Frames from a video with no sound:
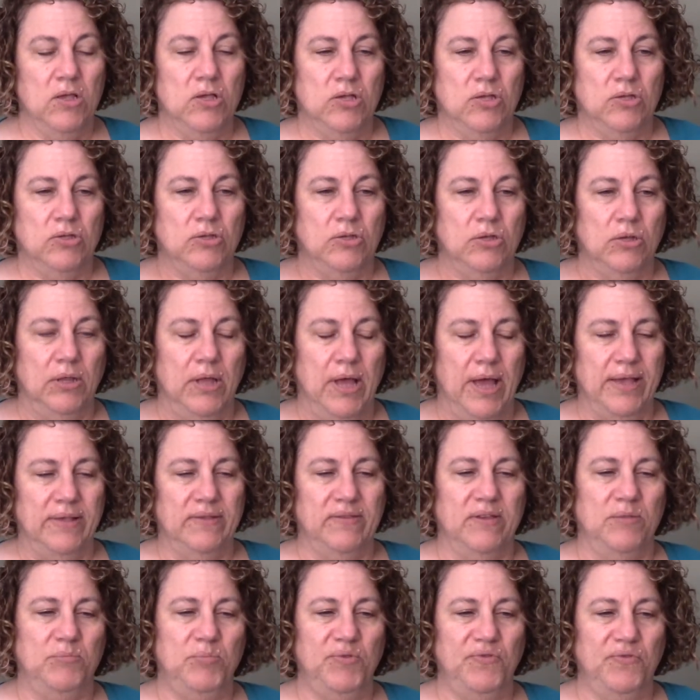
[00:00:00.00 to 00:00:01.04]
So I
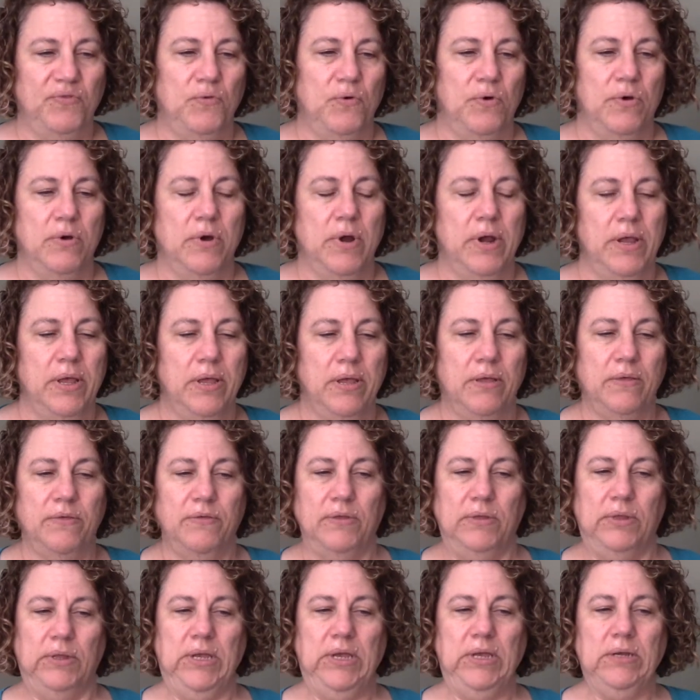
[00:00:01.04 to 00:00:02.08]
said before, the
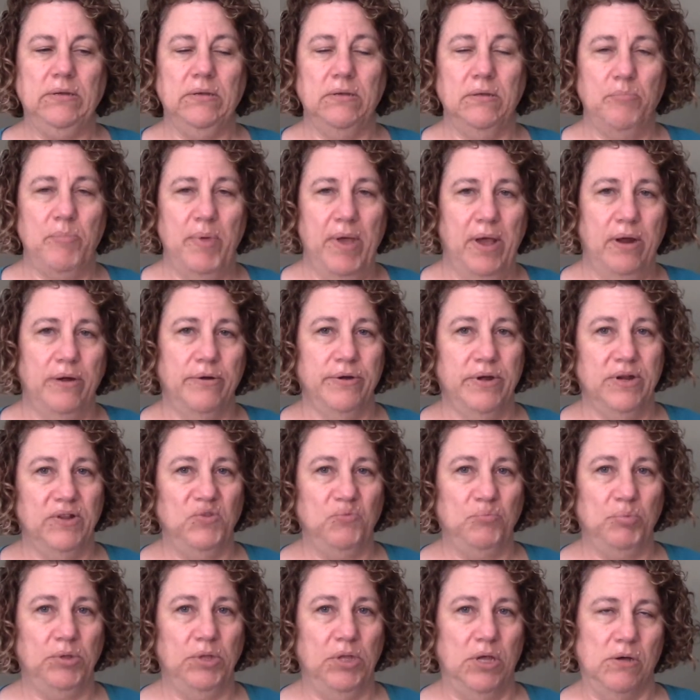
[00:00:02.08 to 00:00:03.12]
link to the pattern is
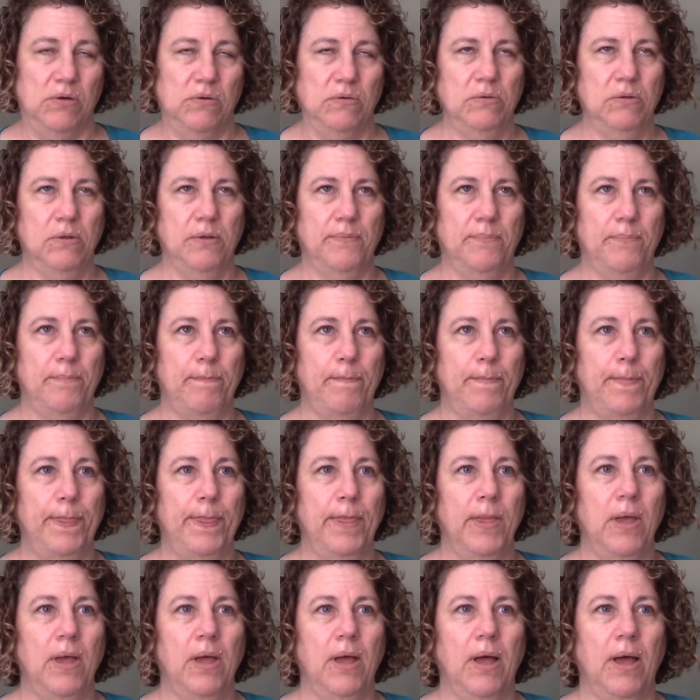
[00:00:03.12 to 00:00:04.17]
below.
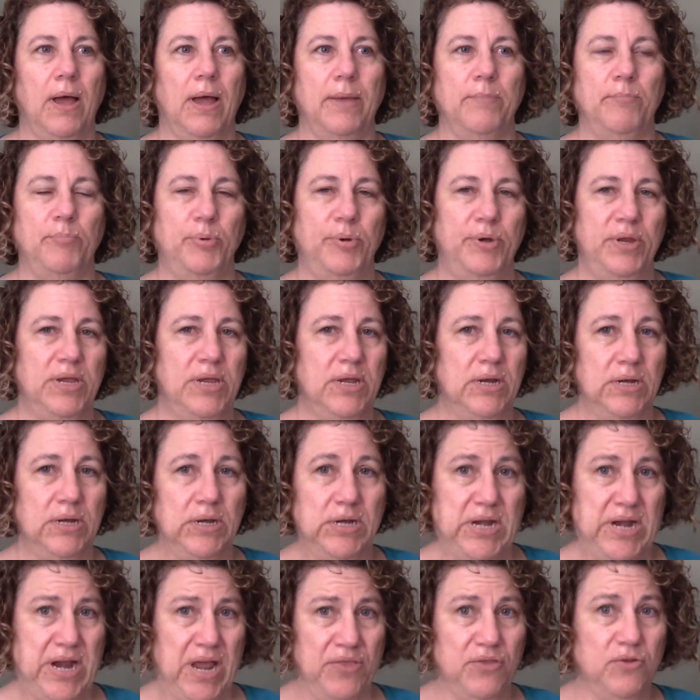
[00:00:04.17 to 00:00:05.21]
I'm putting in
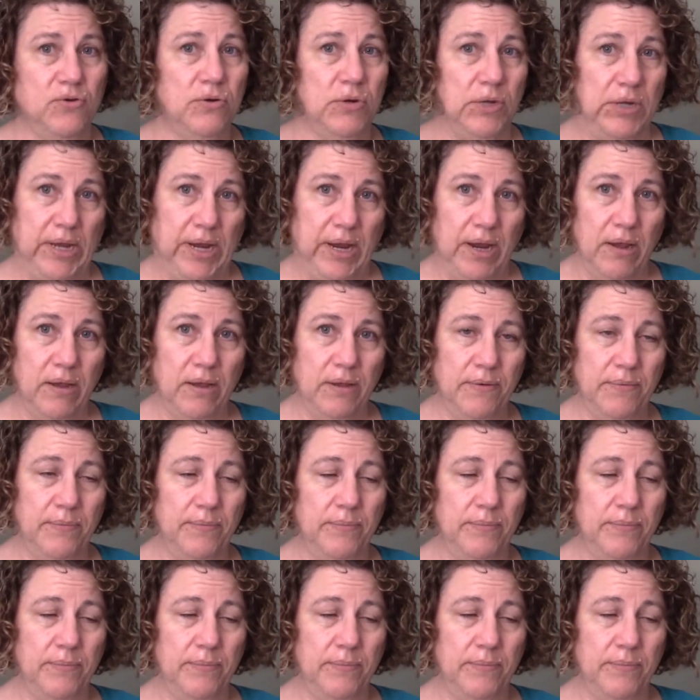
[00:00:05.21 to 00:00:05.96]
another link